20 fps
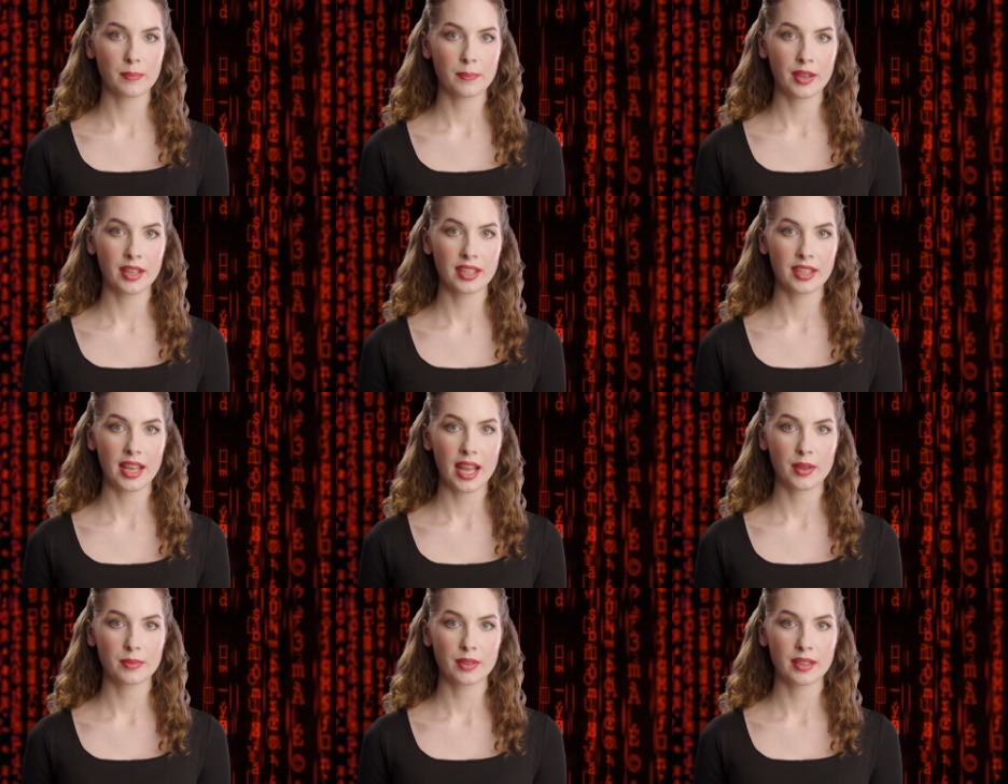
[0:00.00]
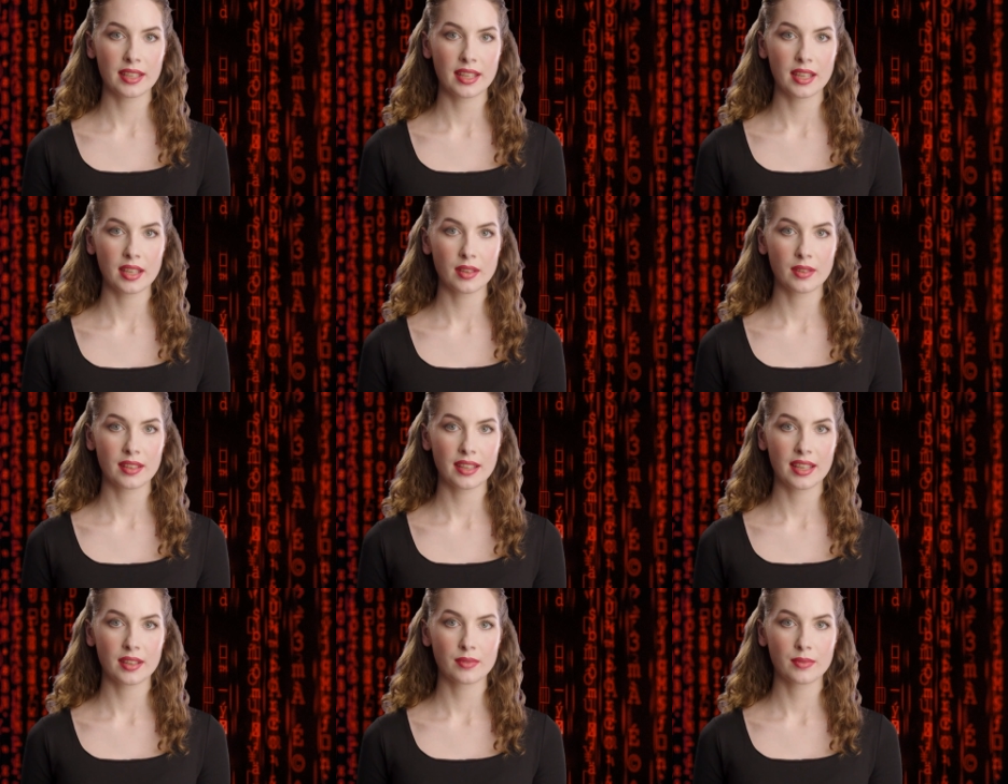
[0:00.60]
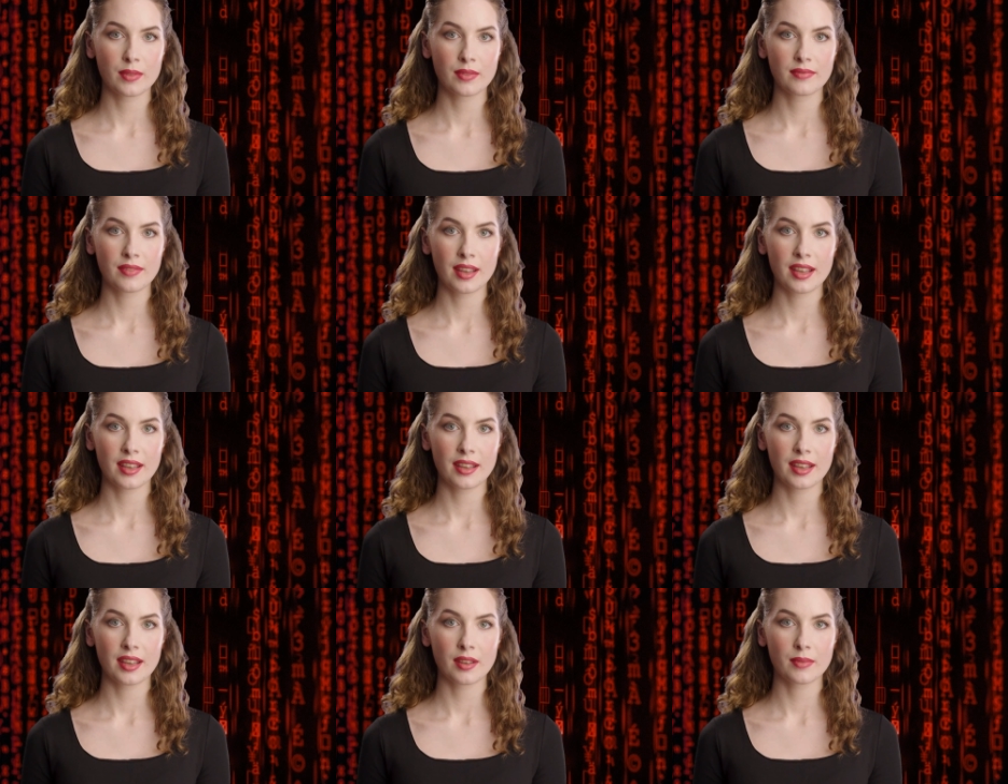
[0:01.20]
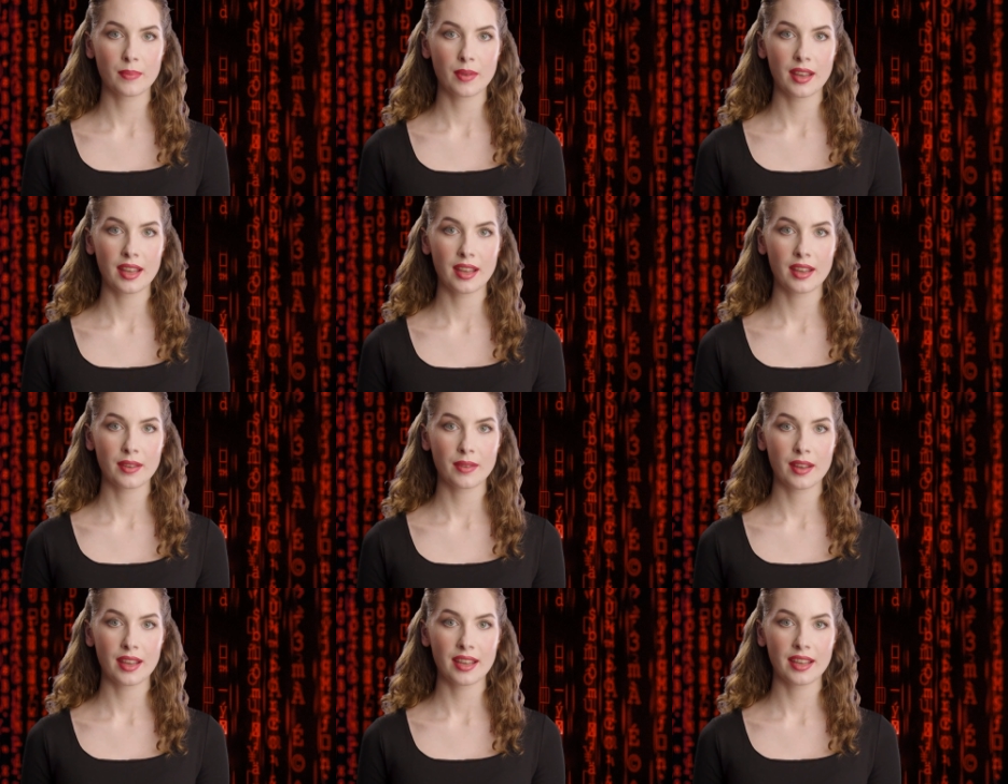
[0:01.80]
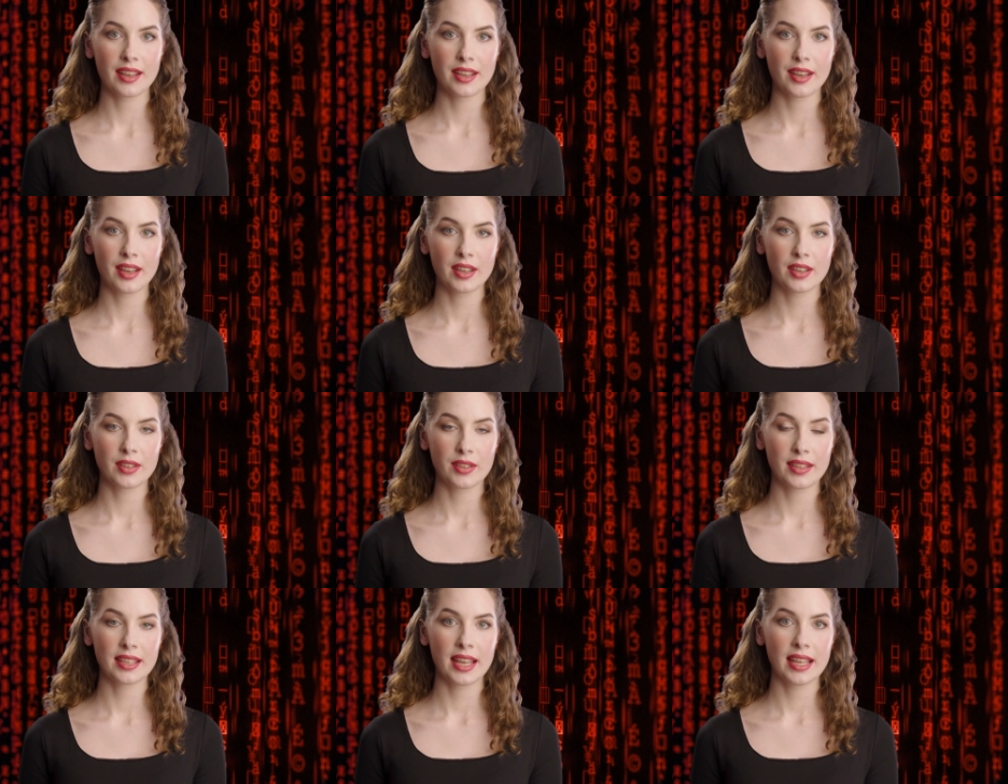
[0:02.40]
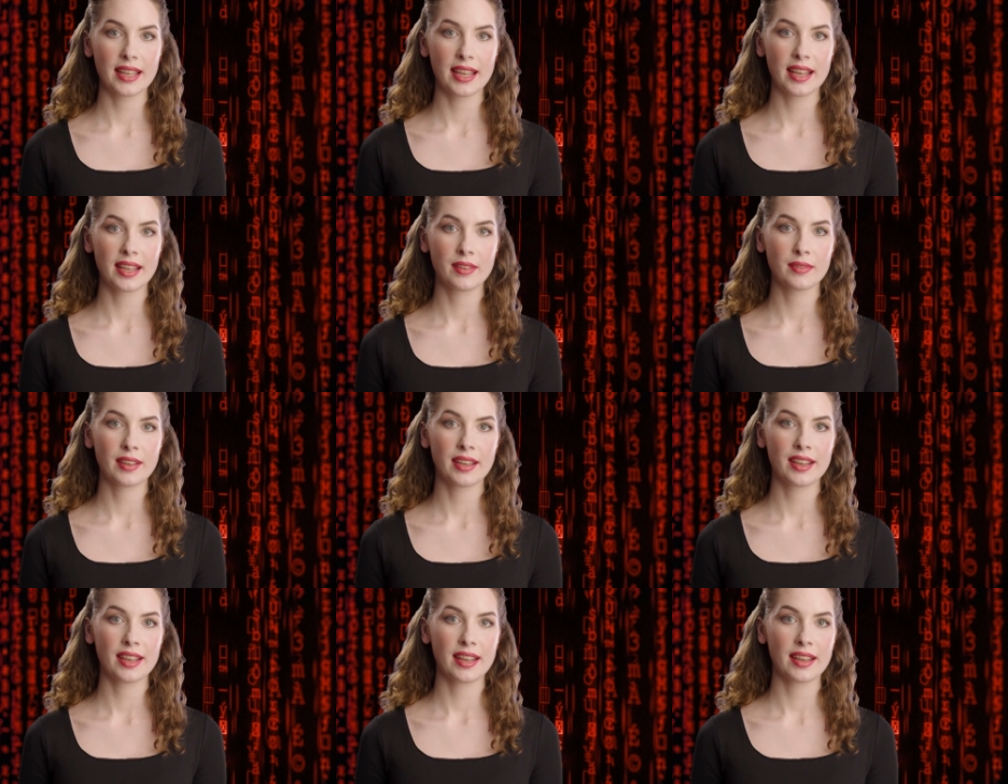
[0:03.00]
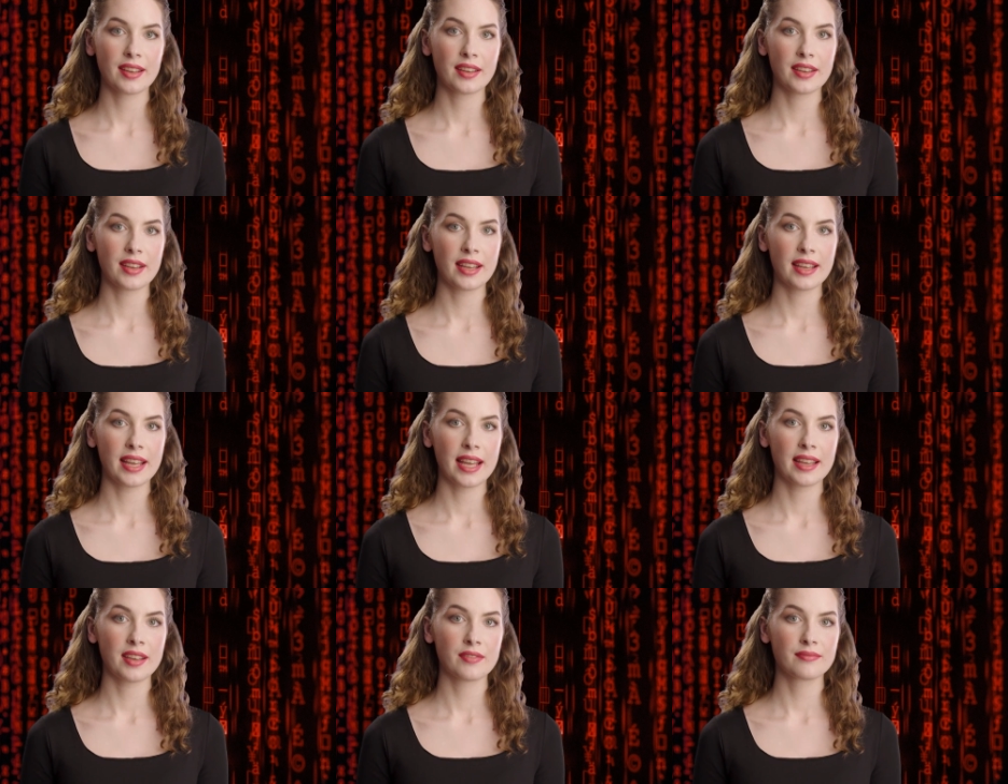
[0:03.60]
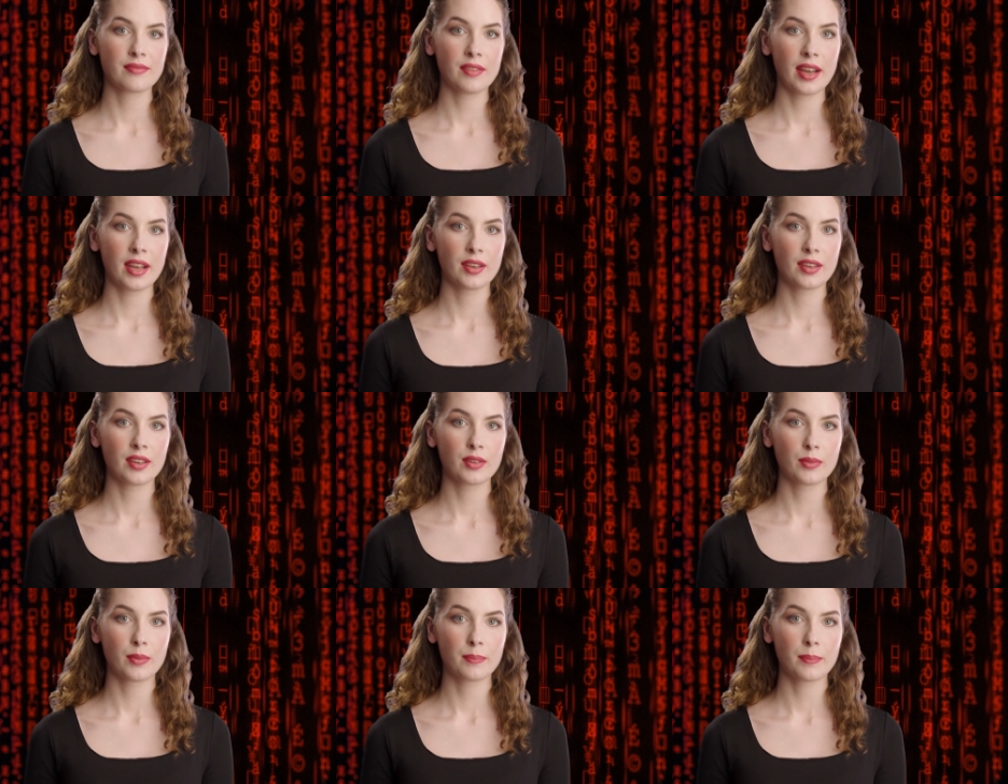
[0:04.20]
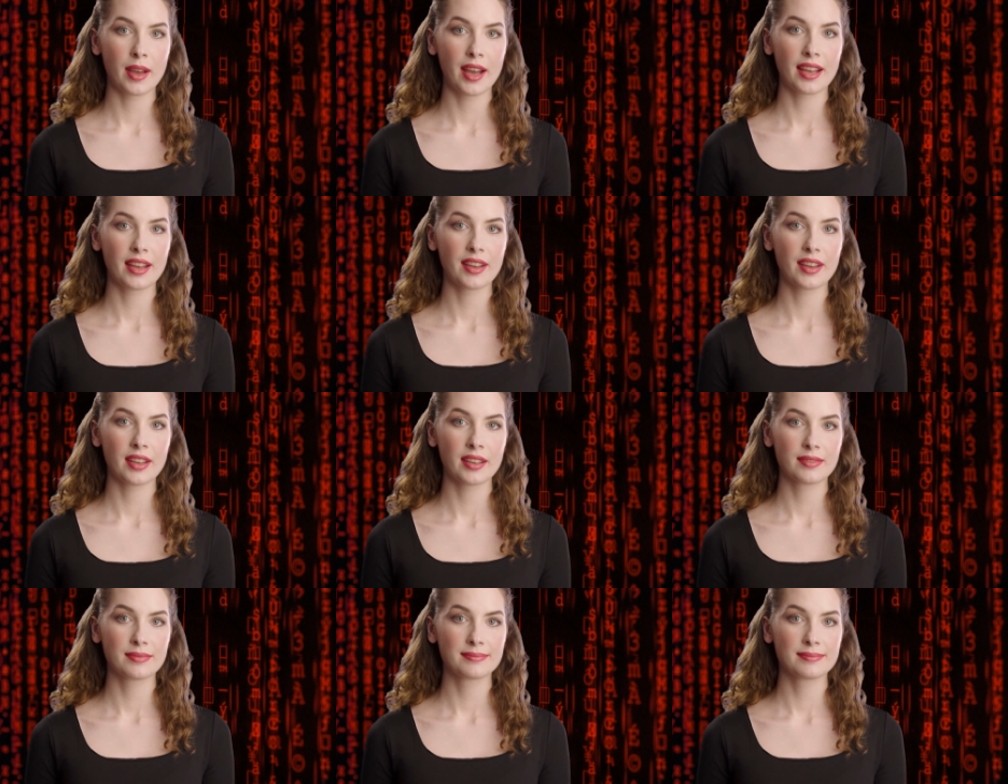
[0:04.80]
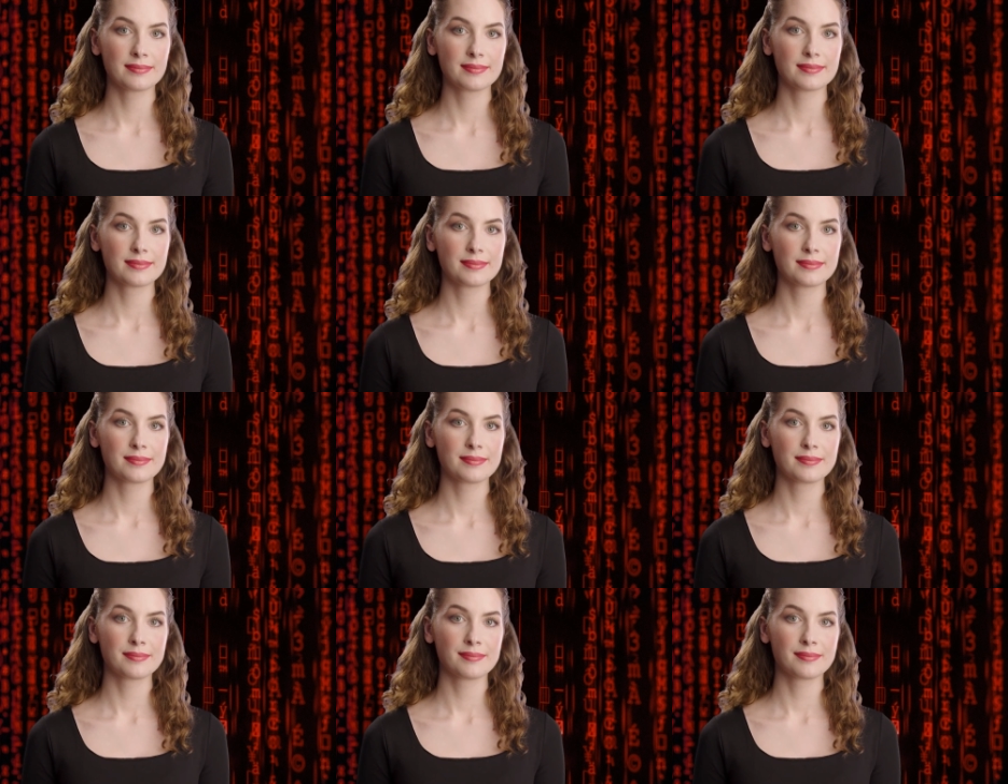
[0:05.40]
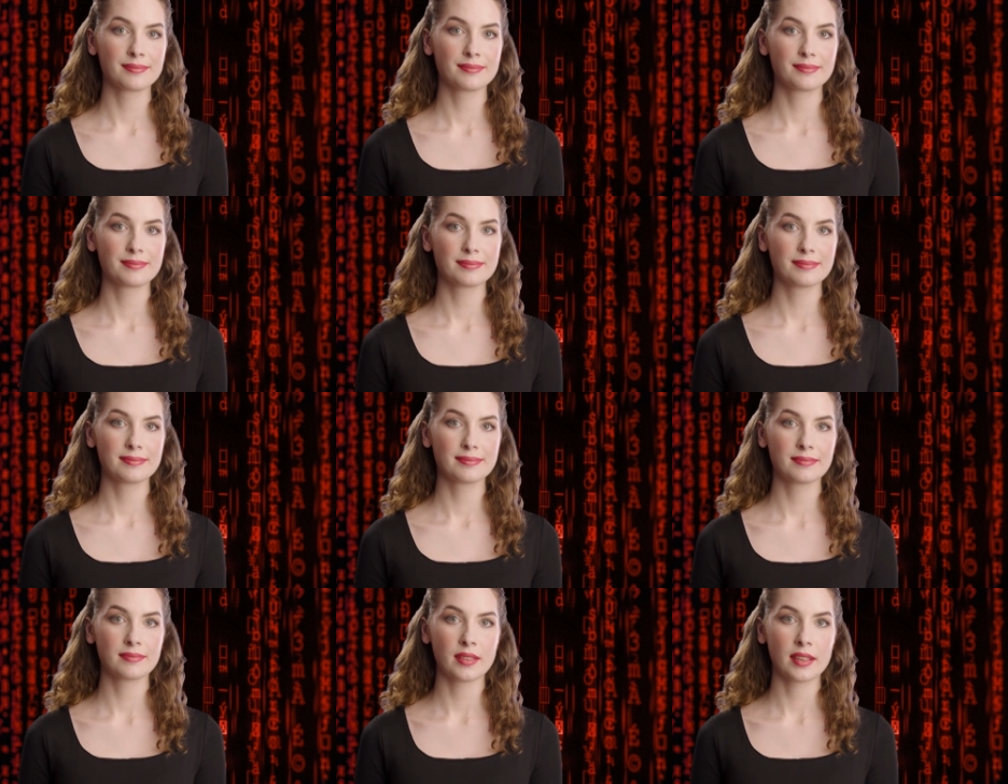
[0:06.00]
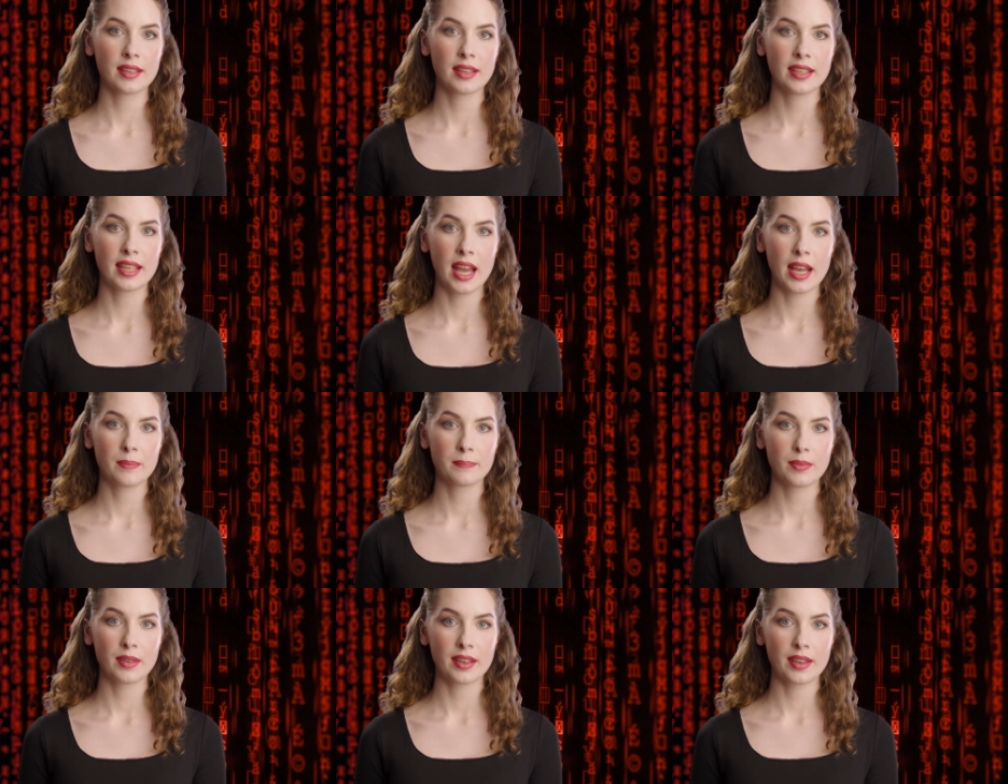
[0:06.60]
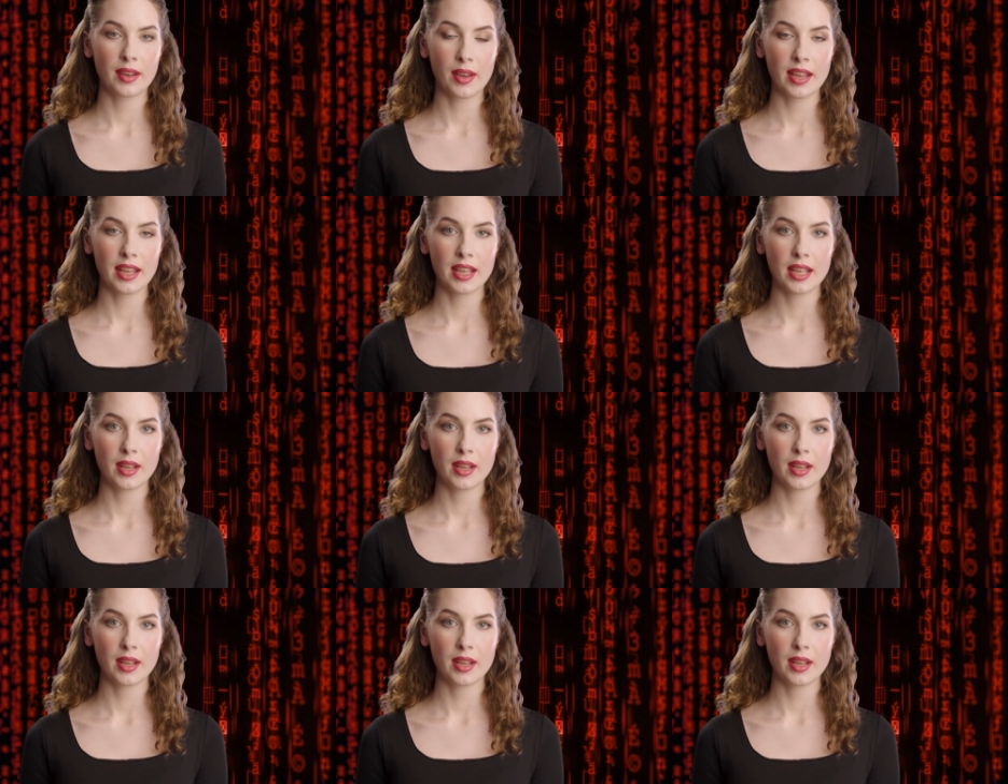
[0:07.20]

human cybersecurity professionals bring unique skills and expertise that are difficult to replace. For example,